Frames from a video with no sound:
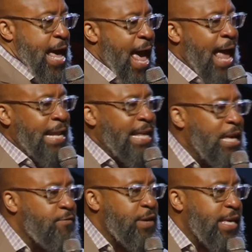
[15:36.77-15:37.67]
And
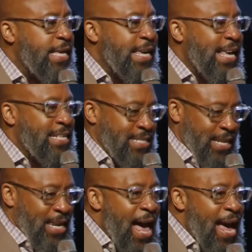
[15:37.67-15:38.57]
if he is
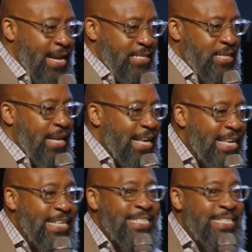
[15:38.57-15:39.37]
light, he